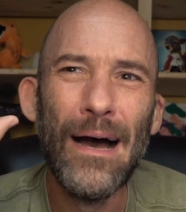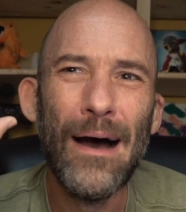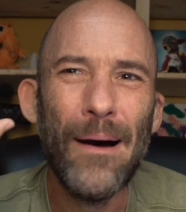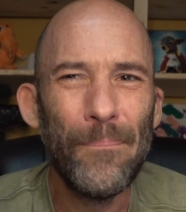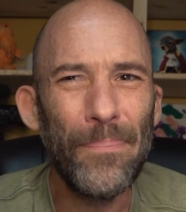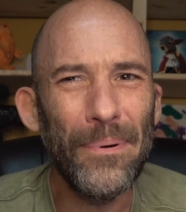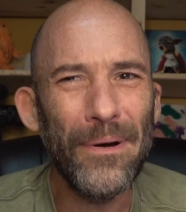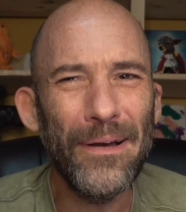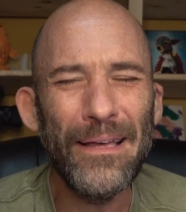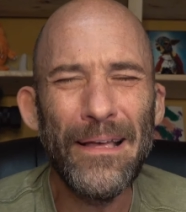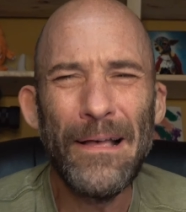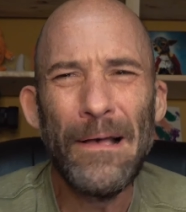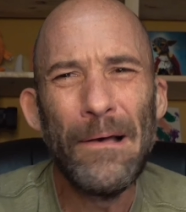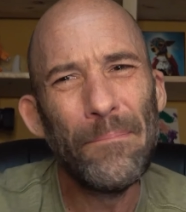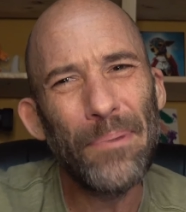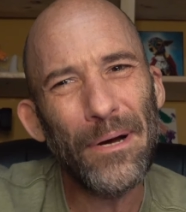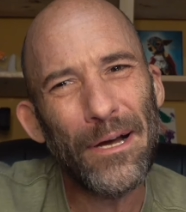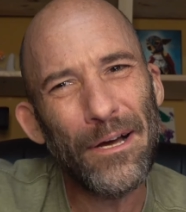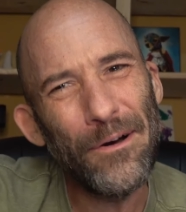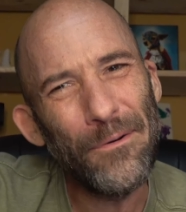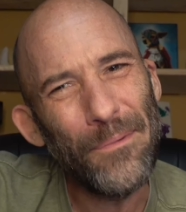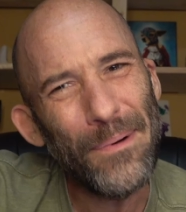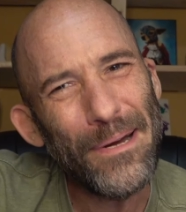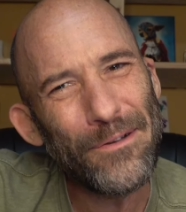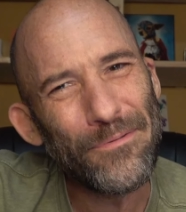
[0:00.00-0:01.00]
but
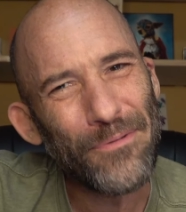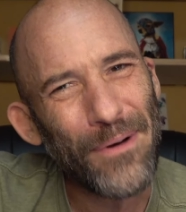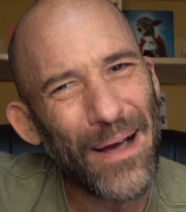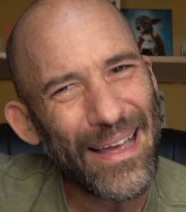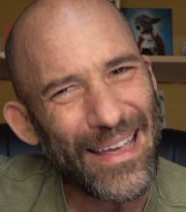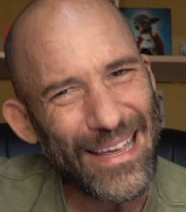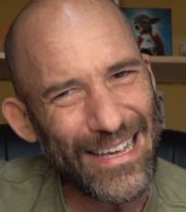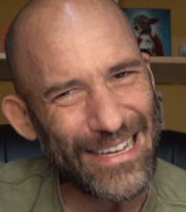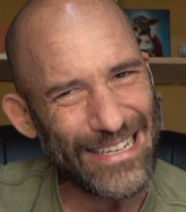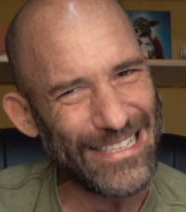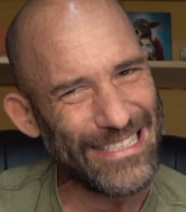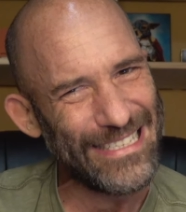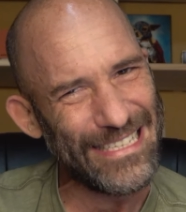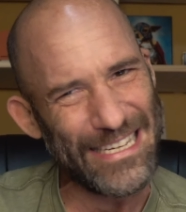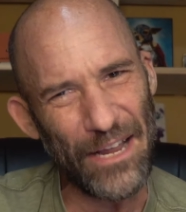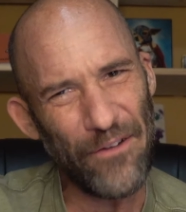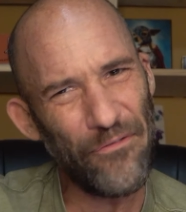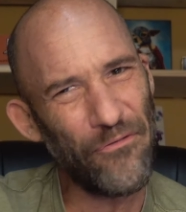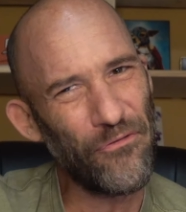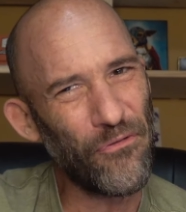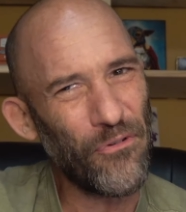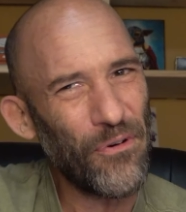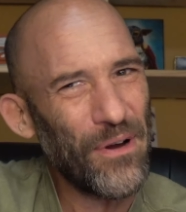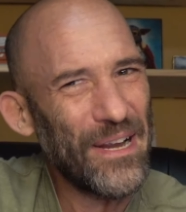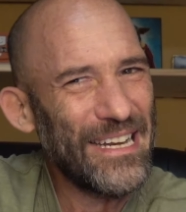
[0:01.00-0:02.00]
could we try a
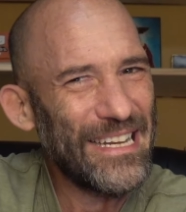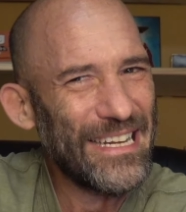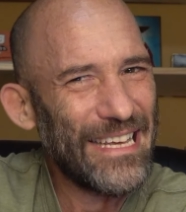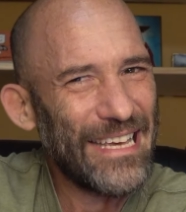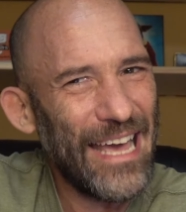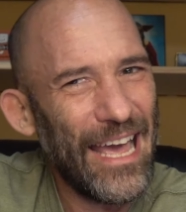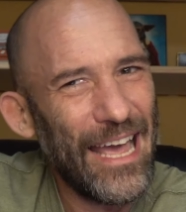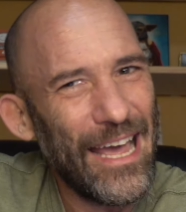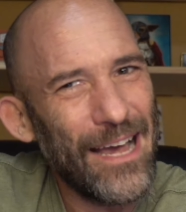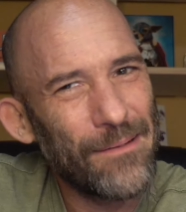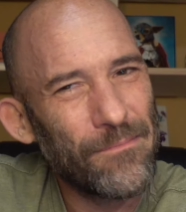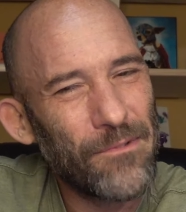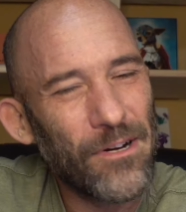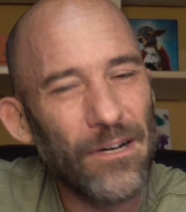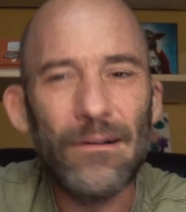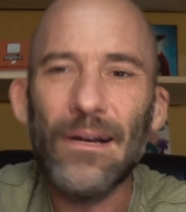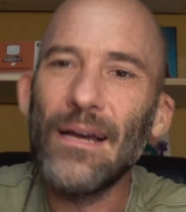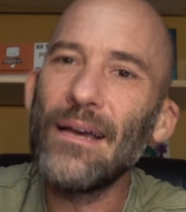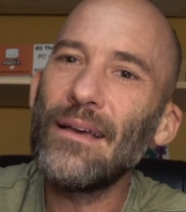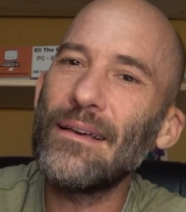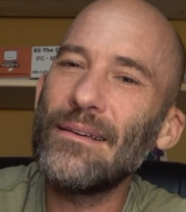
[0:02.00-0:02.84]
different camera, right?